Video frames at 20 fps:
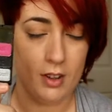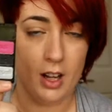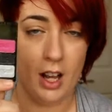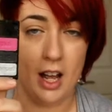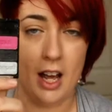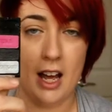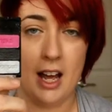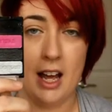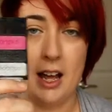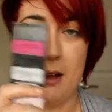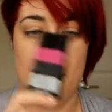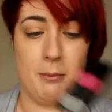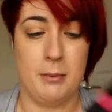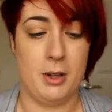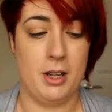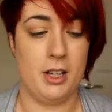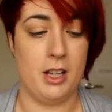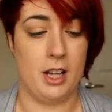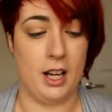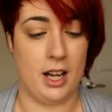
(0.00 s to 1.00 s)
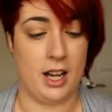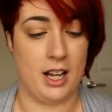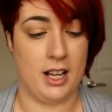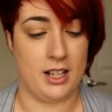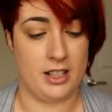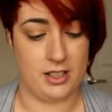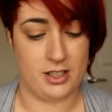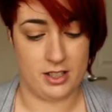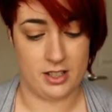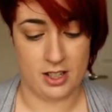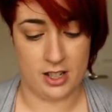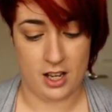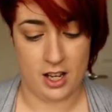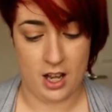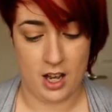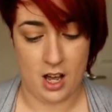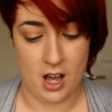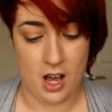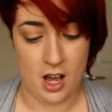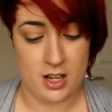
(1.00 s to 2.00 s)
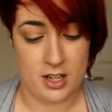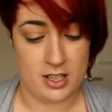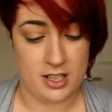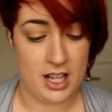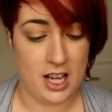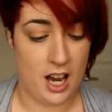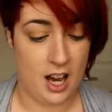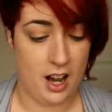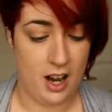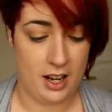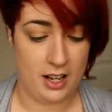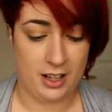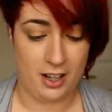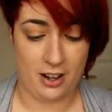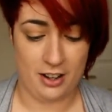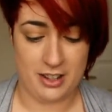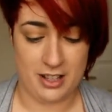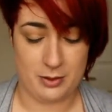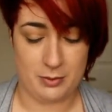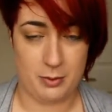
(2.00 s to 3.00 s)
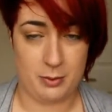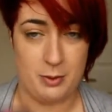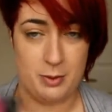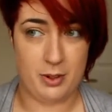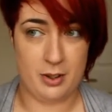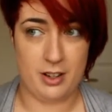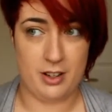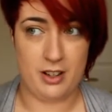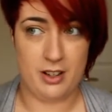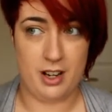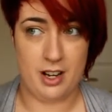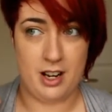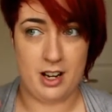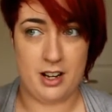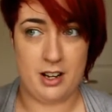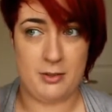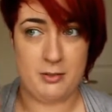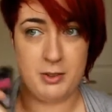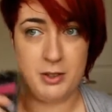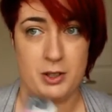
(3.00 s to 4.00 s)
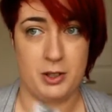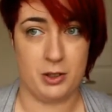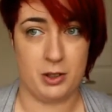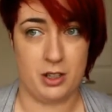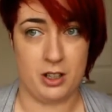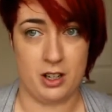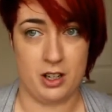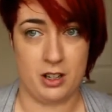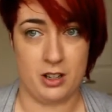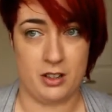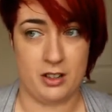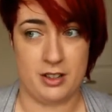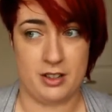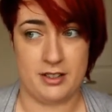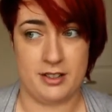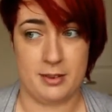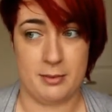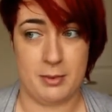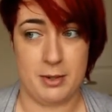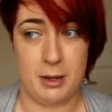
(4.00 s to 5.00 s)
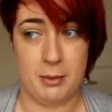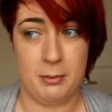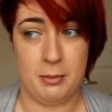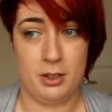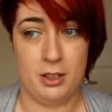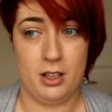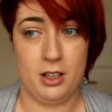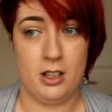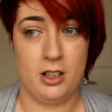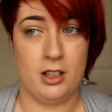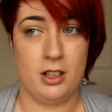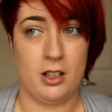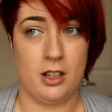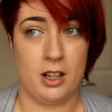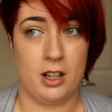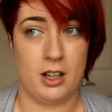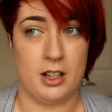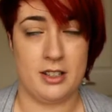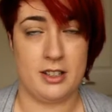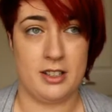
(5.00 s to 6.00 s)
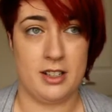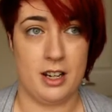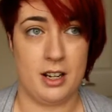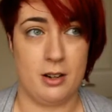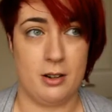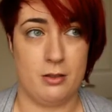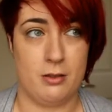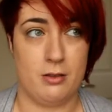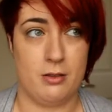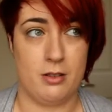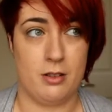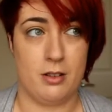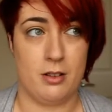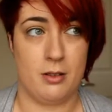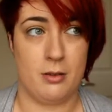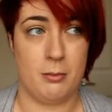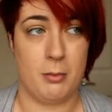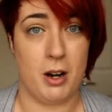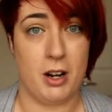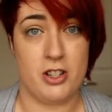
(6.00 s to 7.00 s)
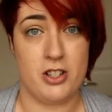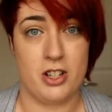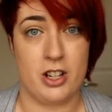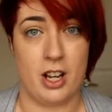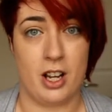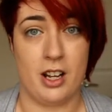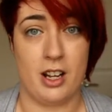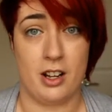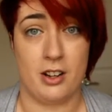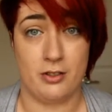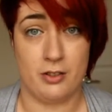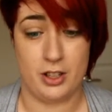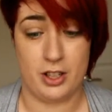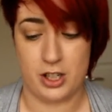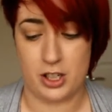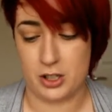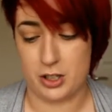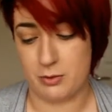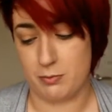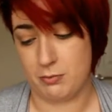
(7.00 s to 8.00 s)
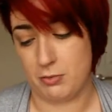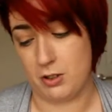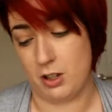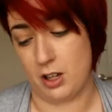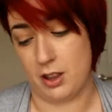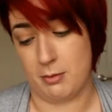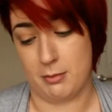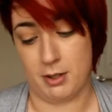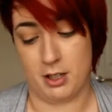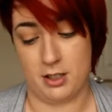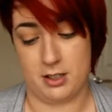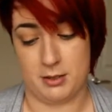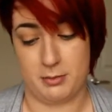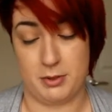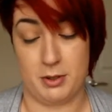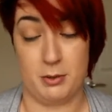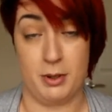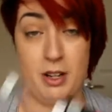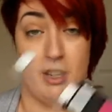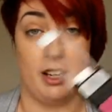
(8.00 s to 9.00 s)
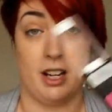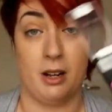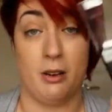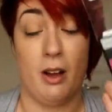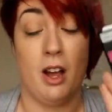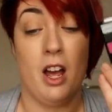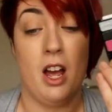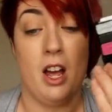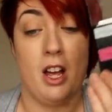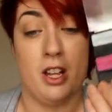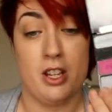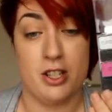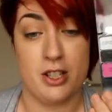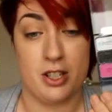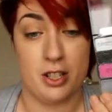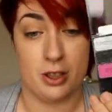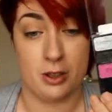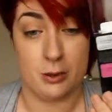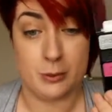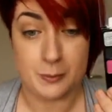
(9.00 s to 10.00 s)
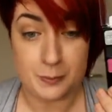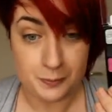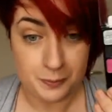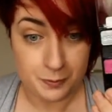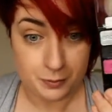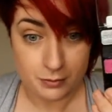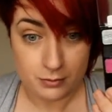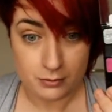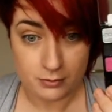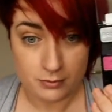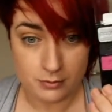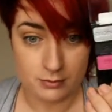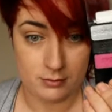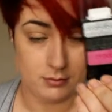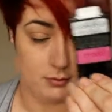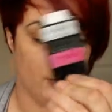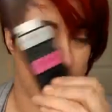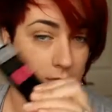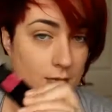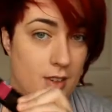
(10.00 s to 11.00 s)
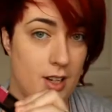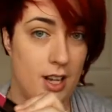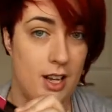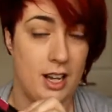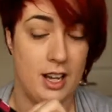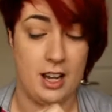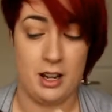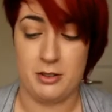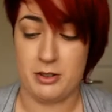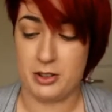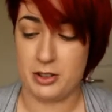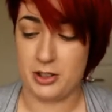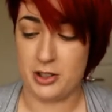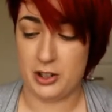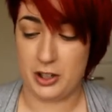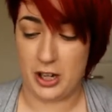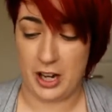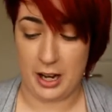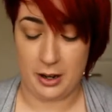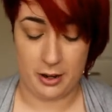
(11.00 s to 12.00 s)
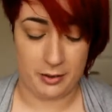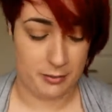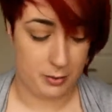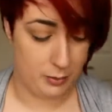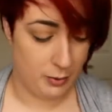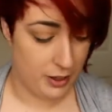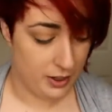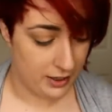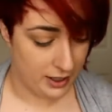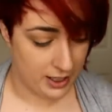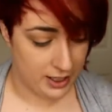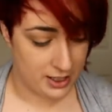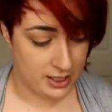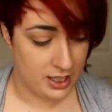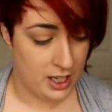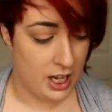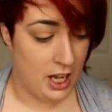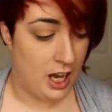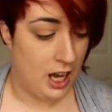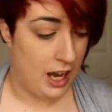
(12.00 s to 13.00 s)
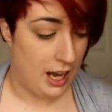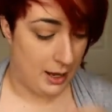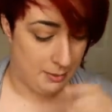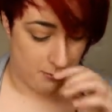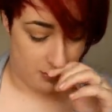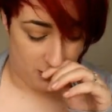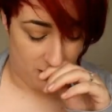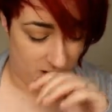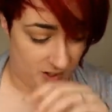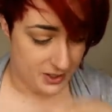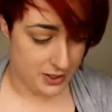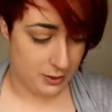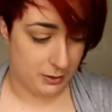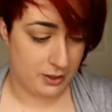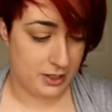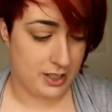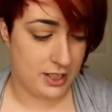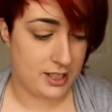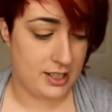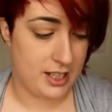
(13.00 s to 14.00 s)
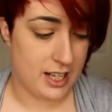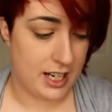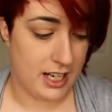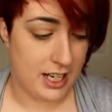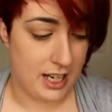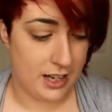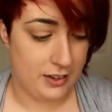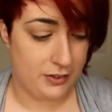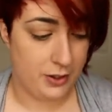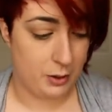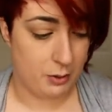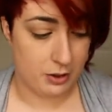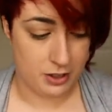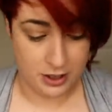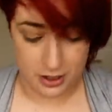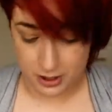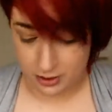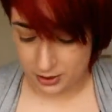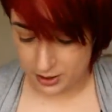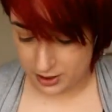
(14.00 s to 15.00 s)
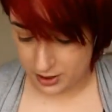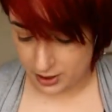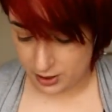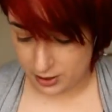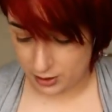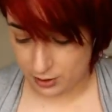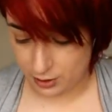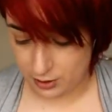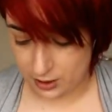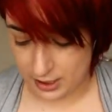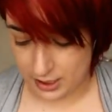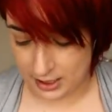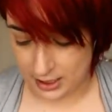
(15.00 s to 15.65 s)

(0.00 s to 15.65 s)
And yeah, I got this when we were in New York on September. It's now March and I've only just got the balls up to wear it now. So I'm just going to show you how I've been wearing it. I also wanted to say, if you want to do this tutorial